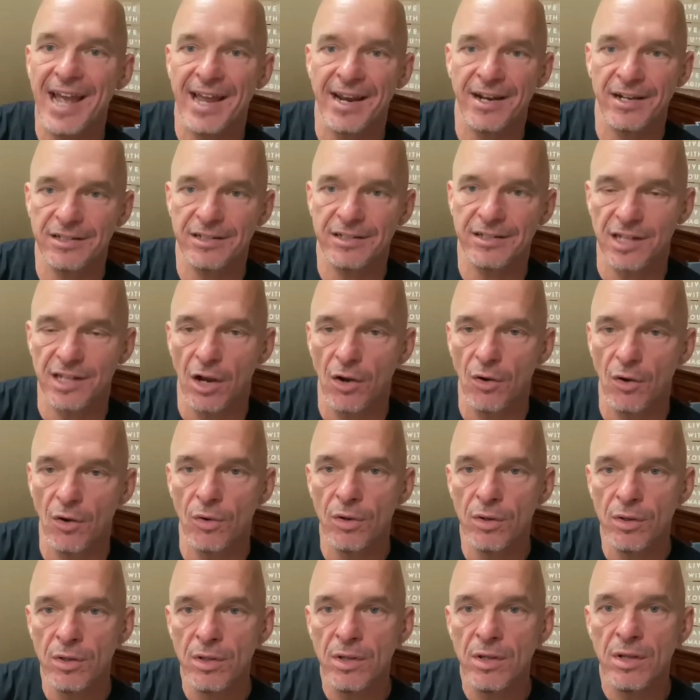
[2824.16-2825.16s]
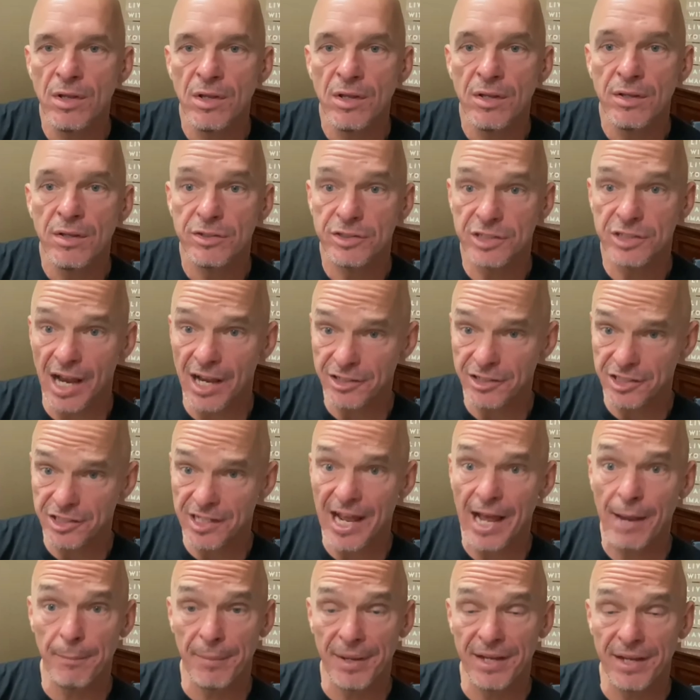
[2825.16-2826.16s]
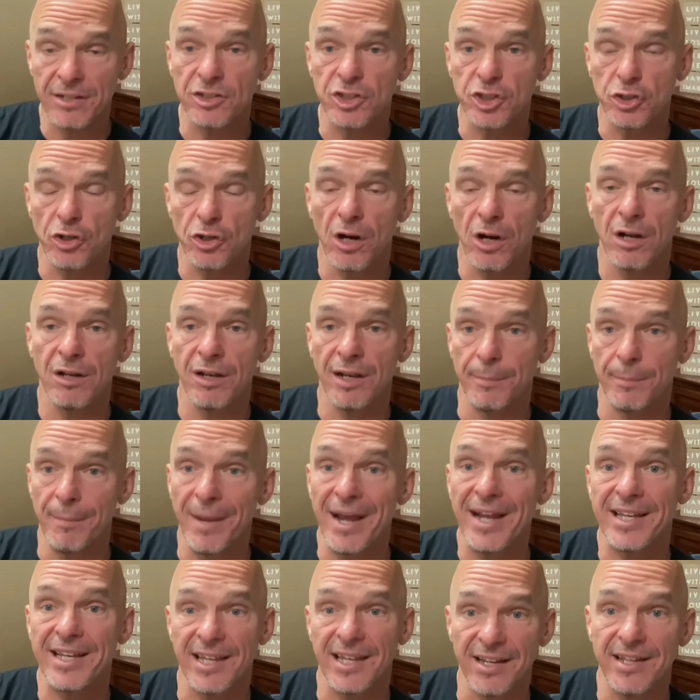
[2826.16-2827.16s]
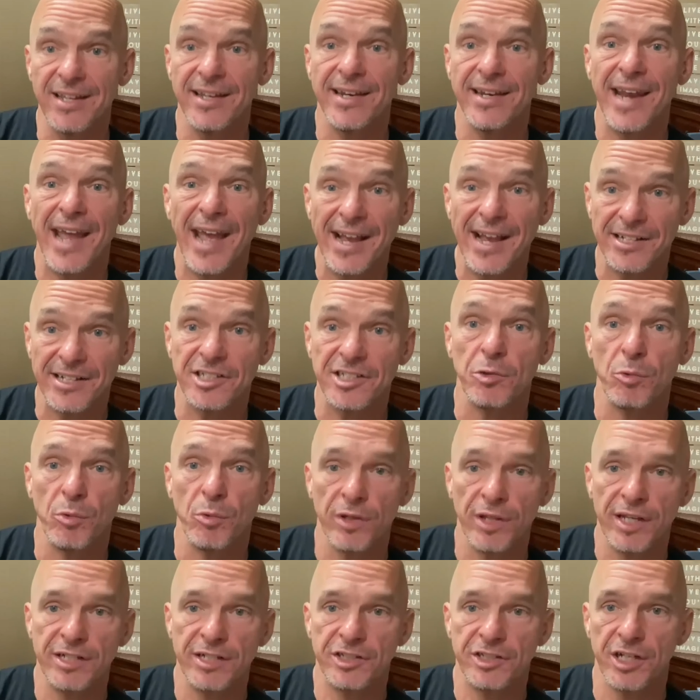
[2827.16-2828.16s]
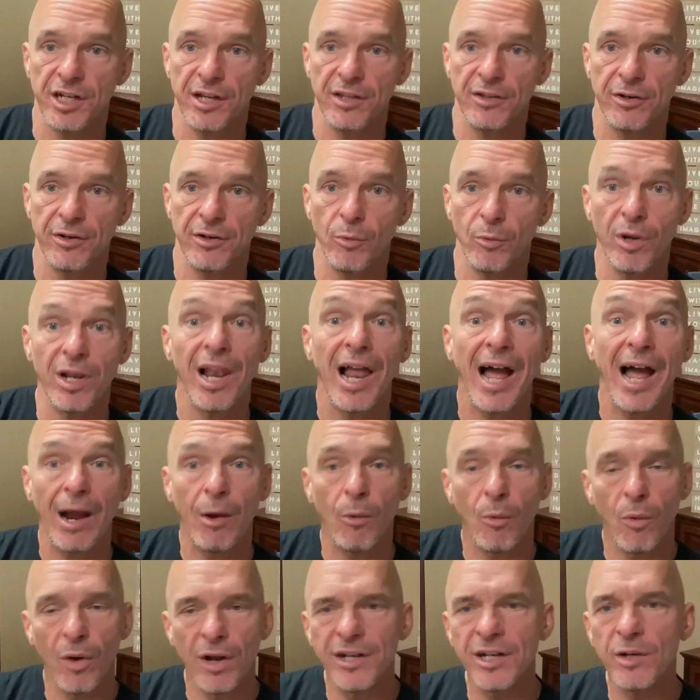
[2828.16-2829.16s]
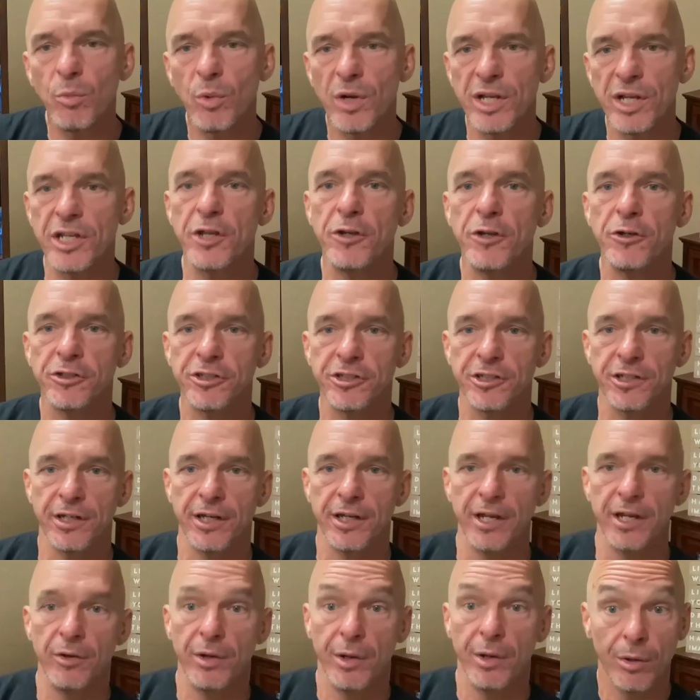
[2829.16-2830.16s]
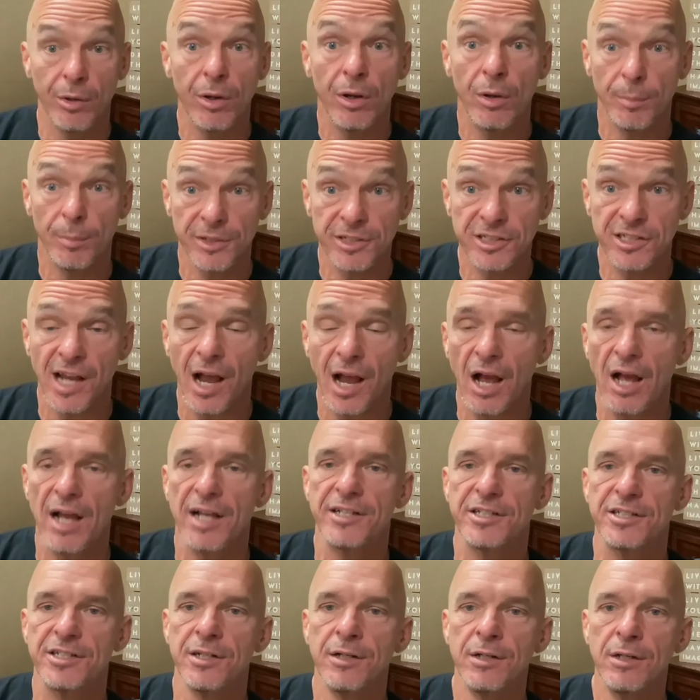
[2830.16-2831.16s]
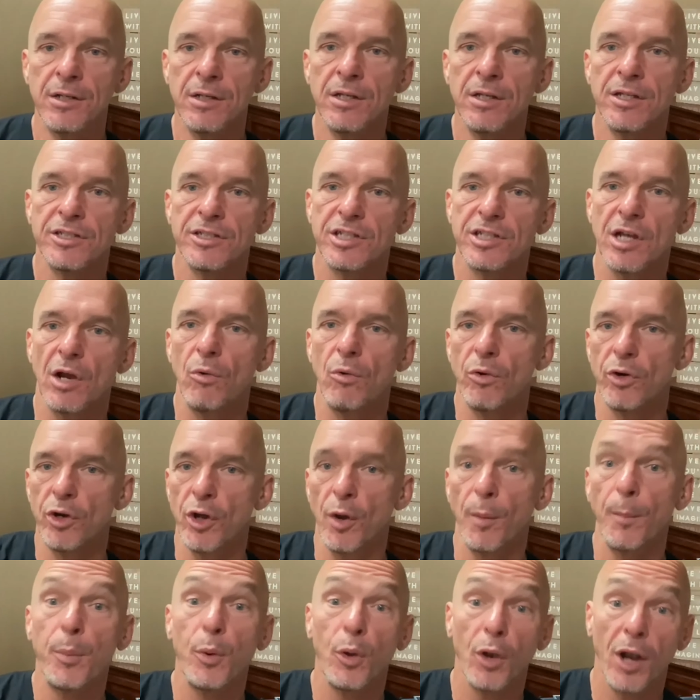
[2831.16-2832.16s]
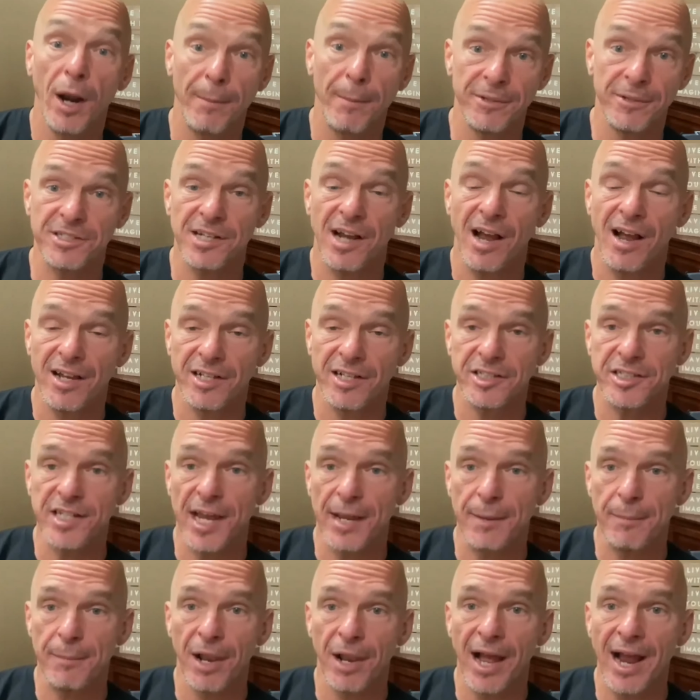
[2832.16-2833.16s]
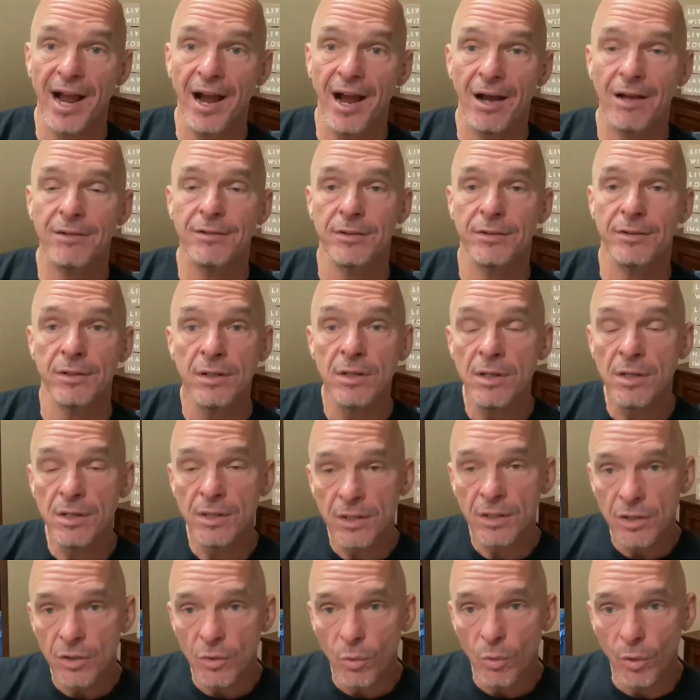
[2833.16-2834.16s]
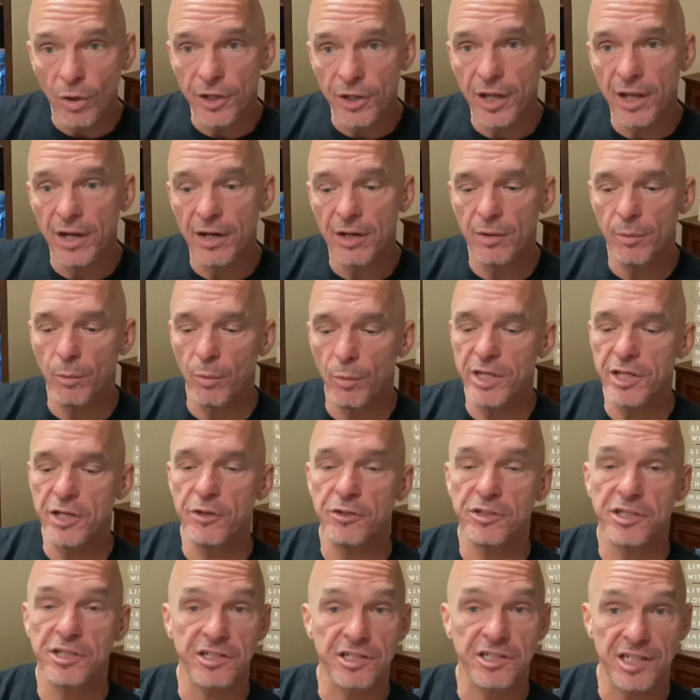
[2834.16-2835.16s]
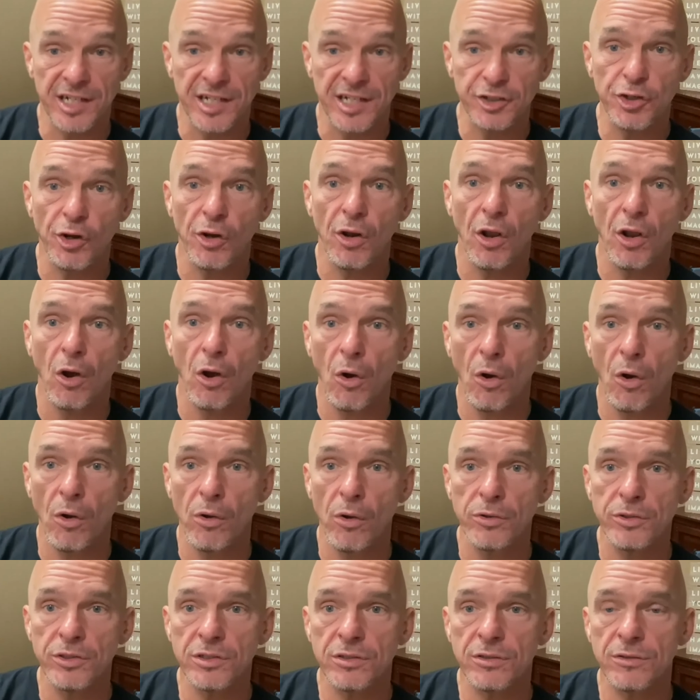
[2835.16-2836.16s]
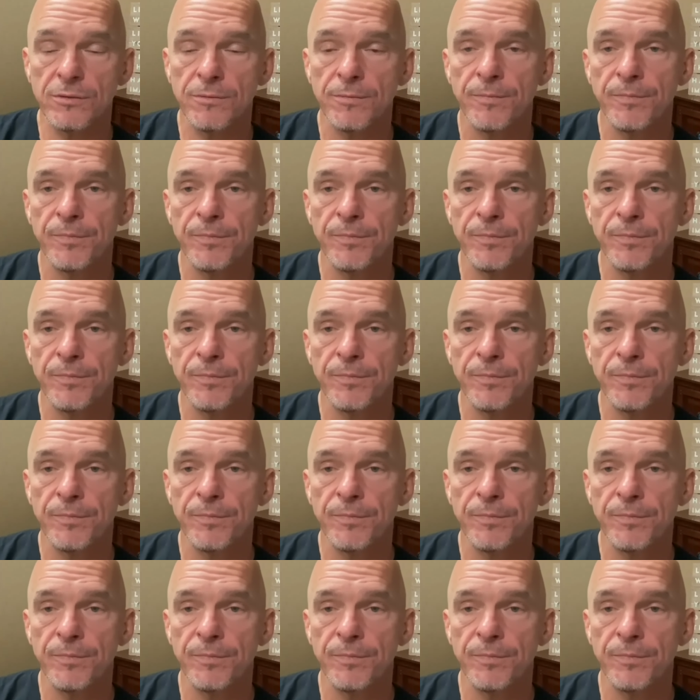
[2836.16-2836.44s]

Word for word: at us. So, Sasha and I have been struggling making connection with each other. And we're like, what did we used to do? Massage. So, we're going to pull our massage table out and we're going to, we use essential oils.